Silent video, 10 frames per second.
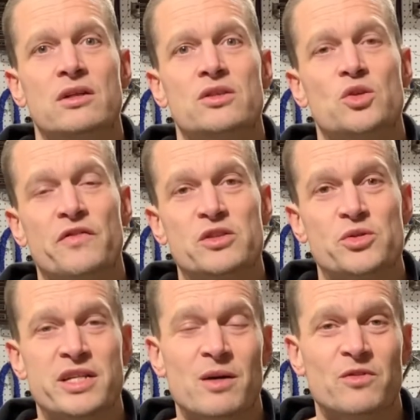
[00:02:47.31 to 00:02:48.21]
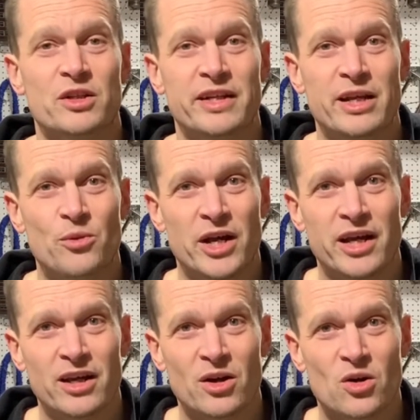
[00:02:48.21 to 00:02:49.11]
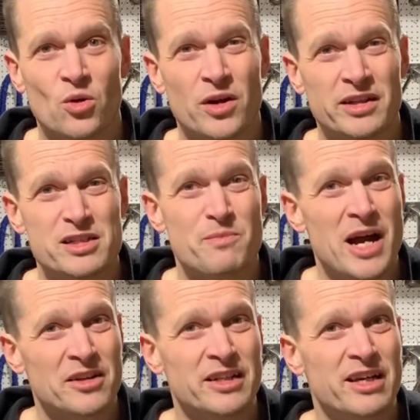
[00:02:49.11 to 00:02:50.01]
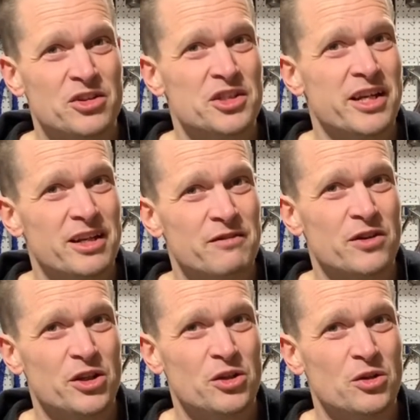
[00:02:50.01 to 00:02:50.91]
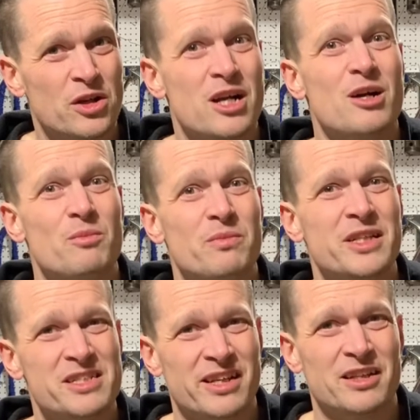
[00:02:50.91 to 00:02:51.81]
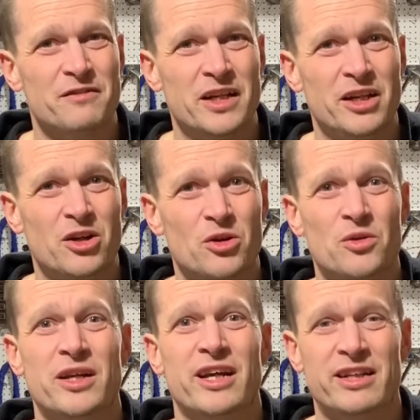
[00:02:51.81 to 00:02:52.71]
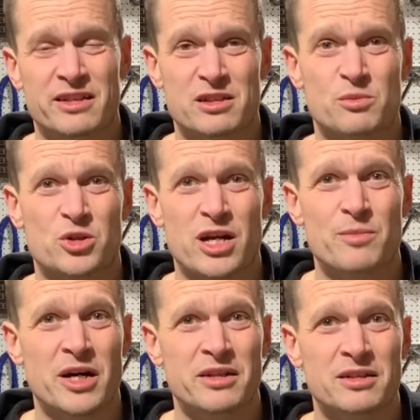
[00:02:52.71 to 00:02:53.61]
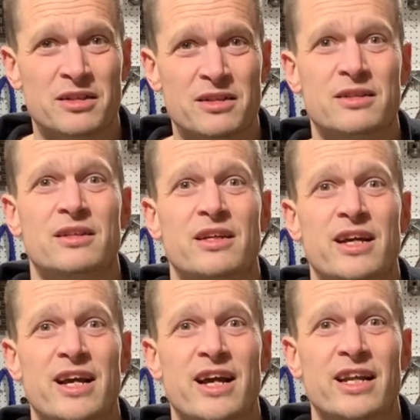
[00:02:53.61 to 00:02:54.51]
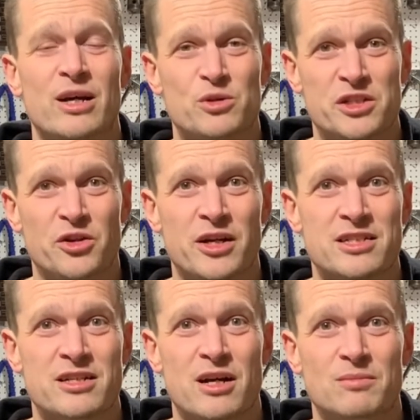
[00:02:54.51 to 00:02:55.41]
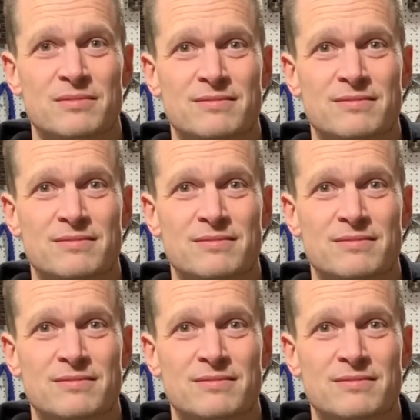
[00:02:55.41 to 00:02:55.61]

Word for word: So if this was helpful in any way, or at least mildly entertaining for you, please like the video, and hit the subscribe button. And I will see you next time.